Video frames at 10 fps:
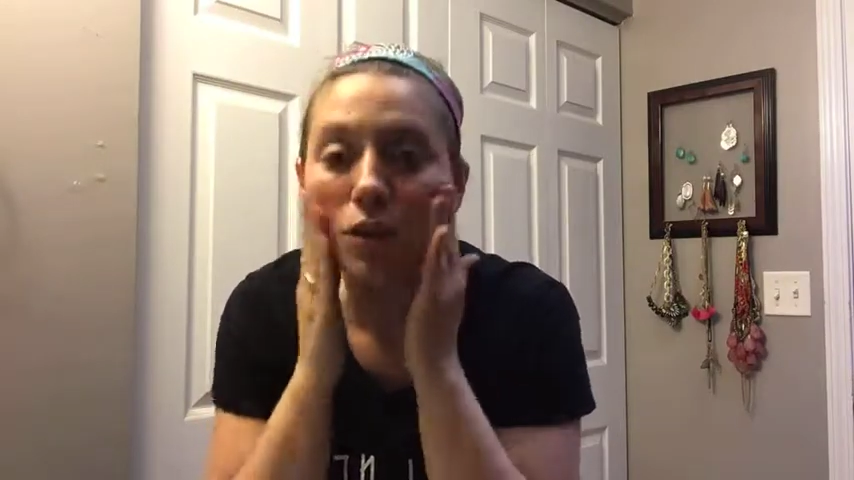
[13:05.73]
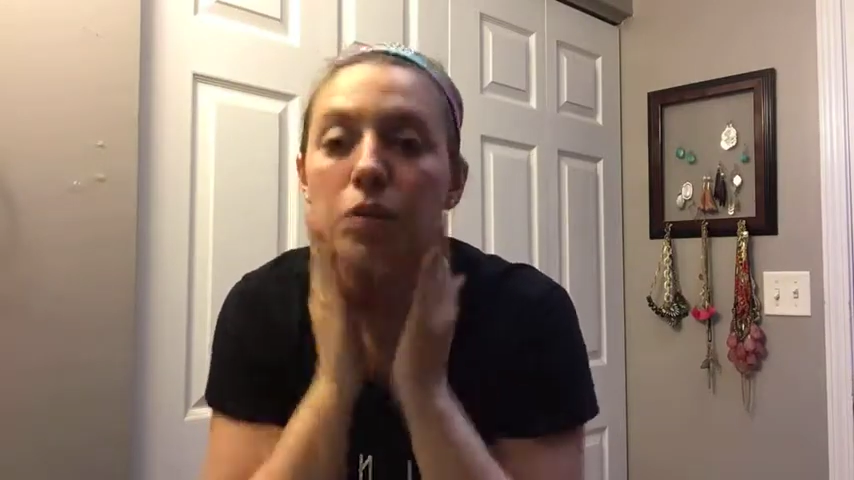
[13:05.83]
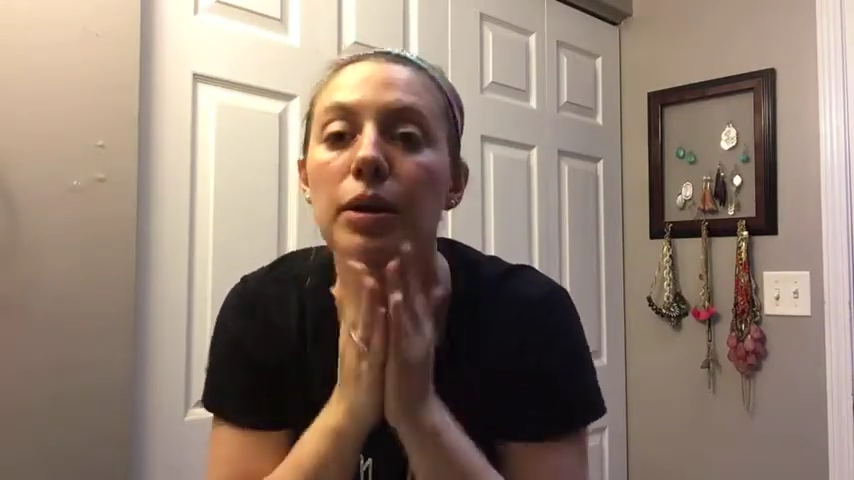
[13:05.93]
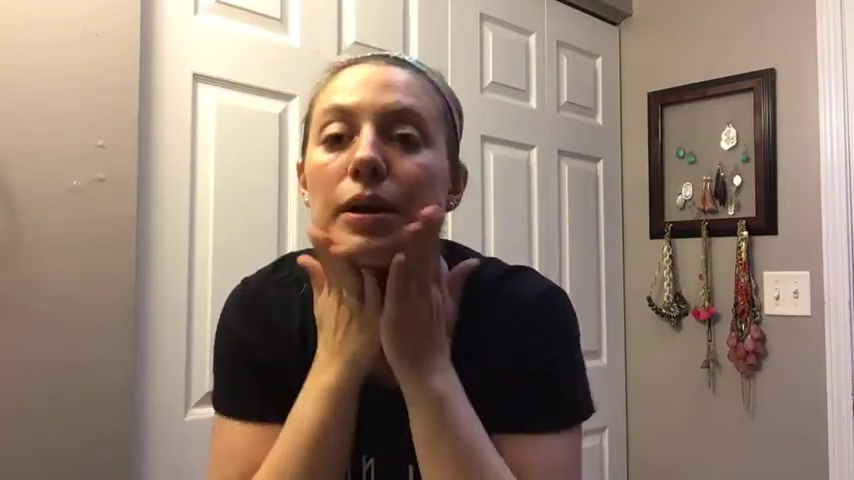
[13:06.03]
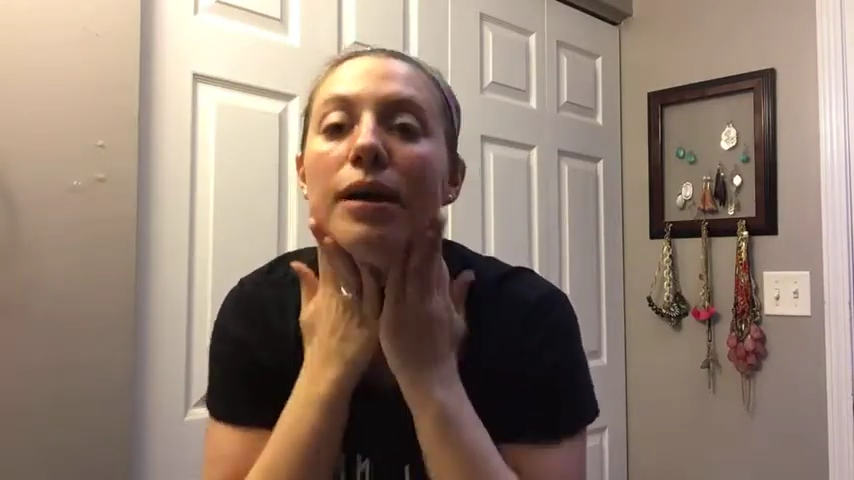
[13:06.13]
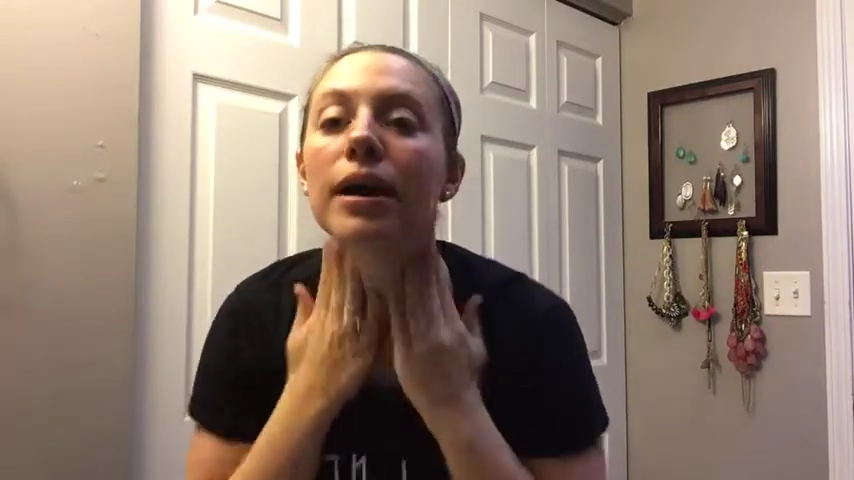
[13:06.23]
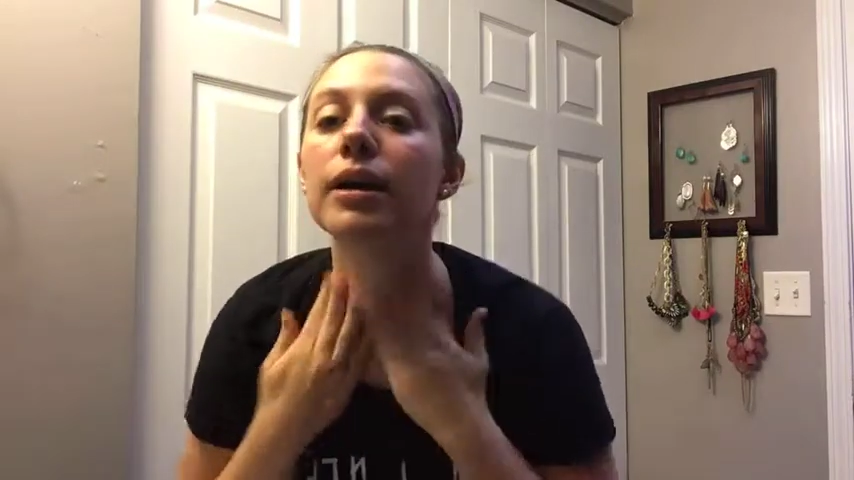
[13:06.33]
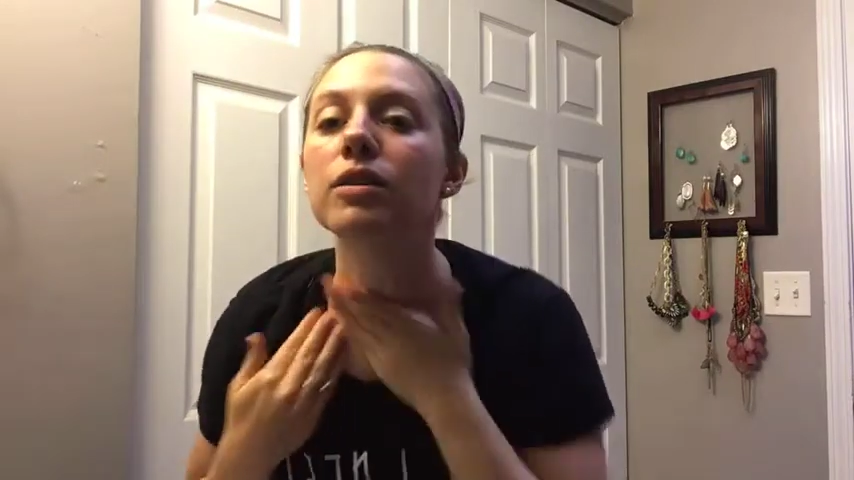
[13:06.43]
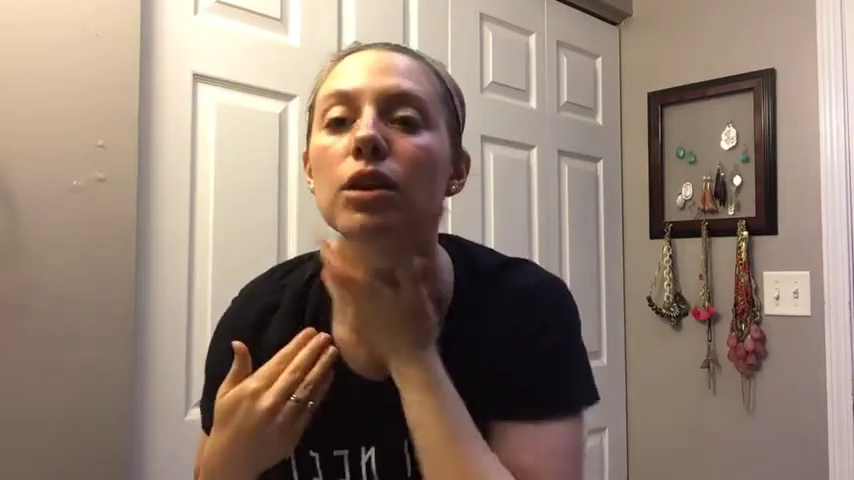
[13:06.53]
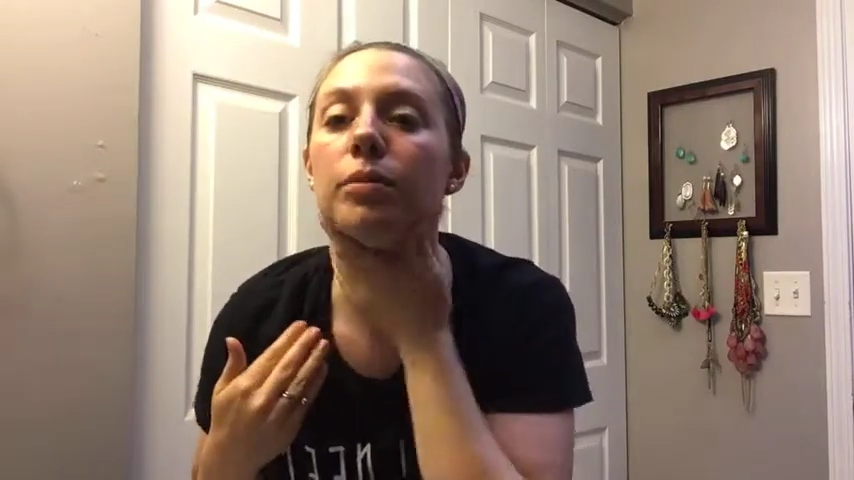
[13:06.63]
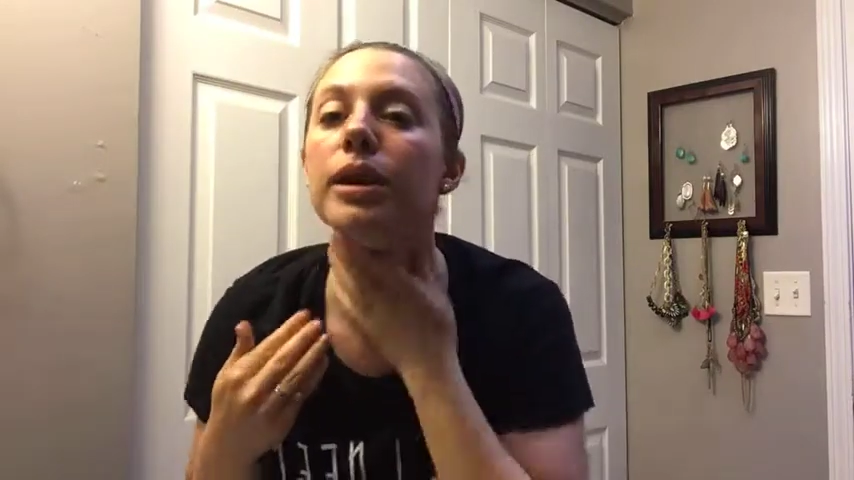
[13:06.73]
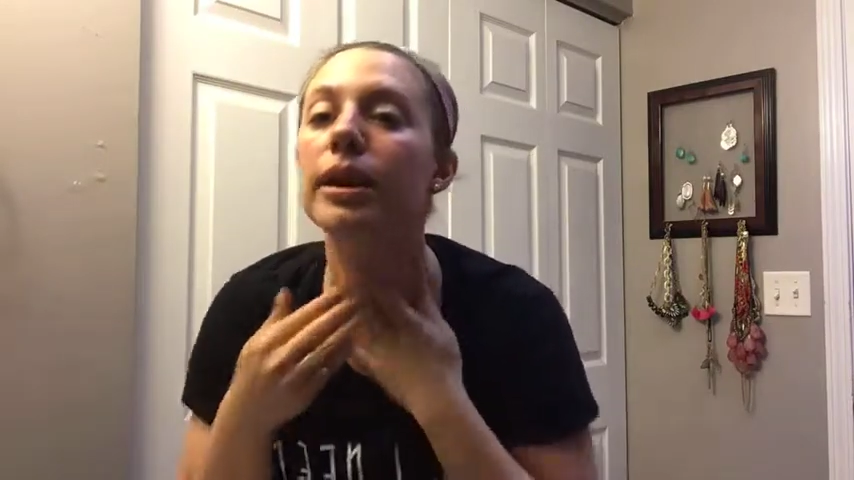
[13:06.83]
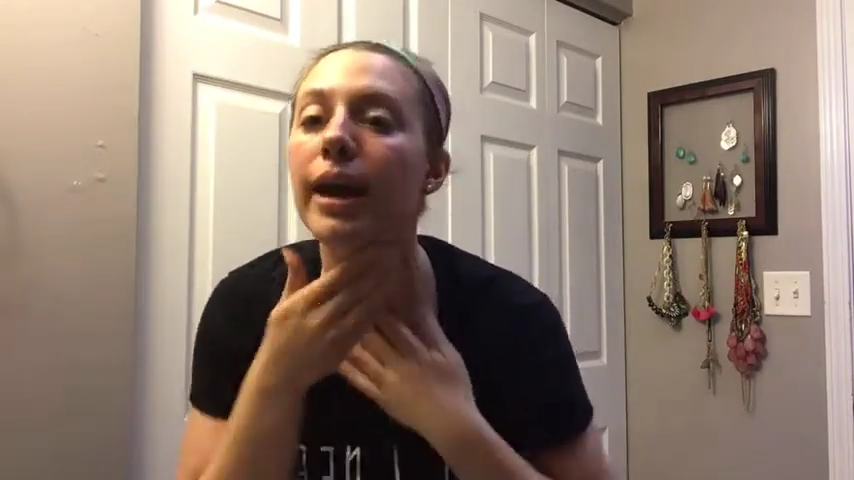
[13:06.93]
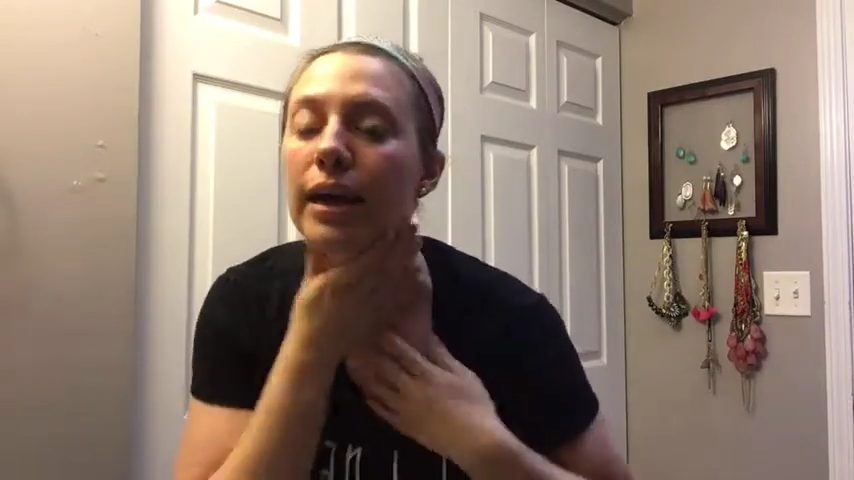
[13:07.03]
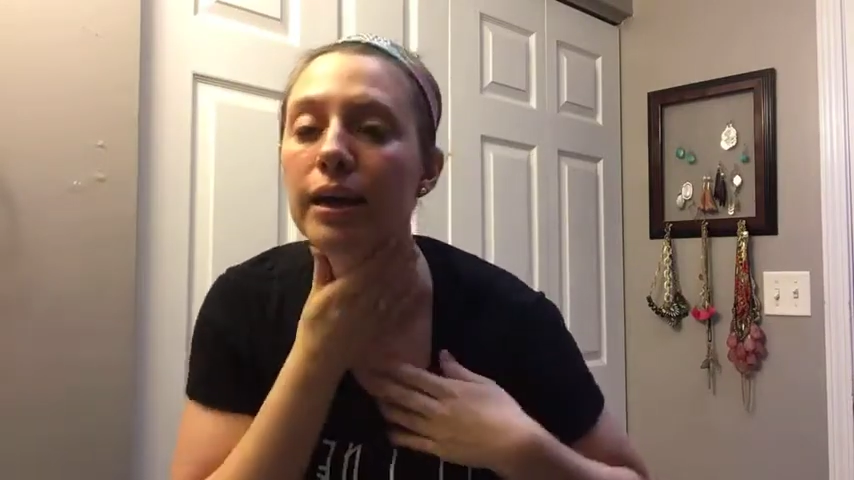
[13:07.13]
under my eyes, on my
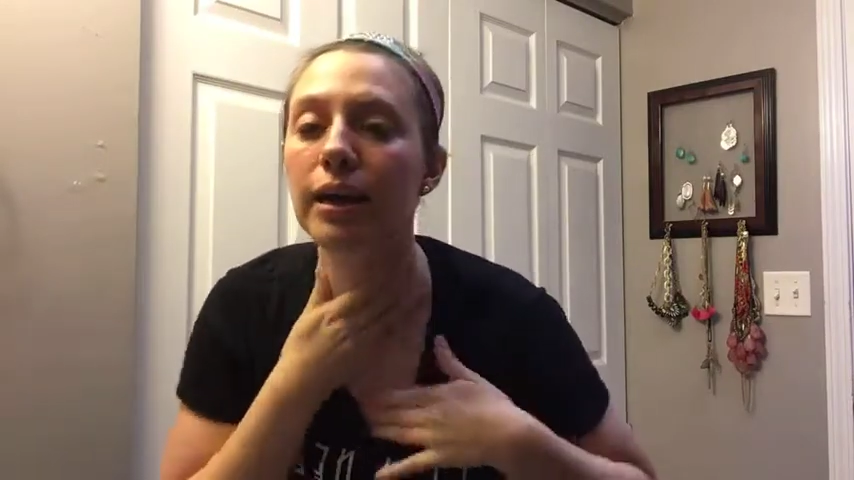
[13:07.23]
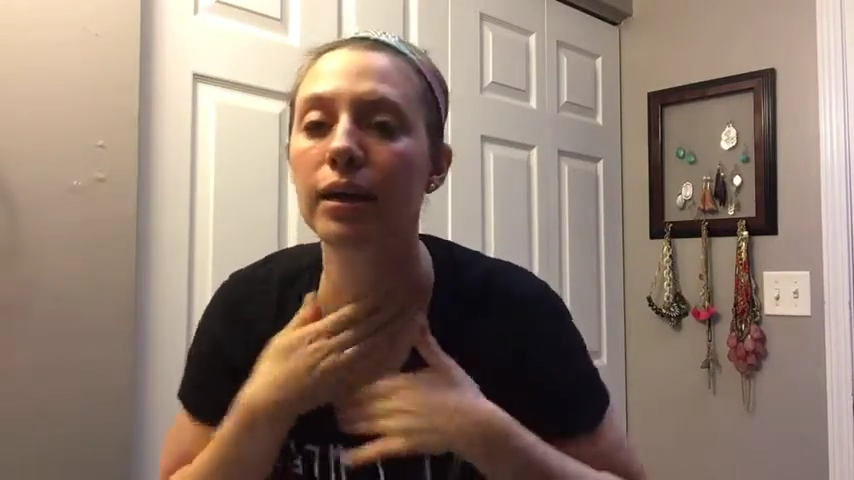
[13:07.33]
neck.